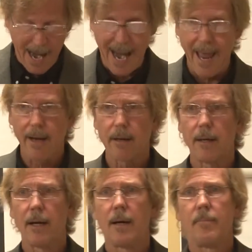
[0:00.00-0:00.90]
and
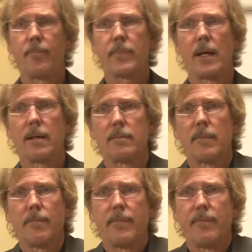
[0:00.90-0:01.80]
um, uh,
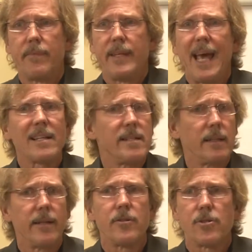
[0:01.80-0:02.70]
the
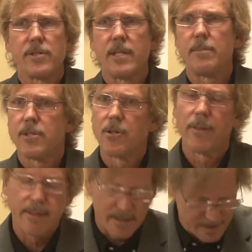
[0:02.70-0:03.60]
extant literature seems to show that this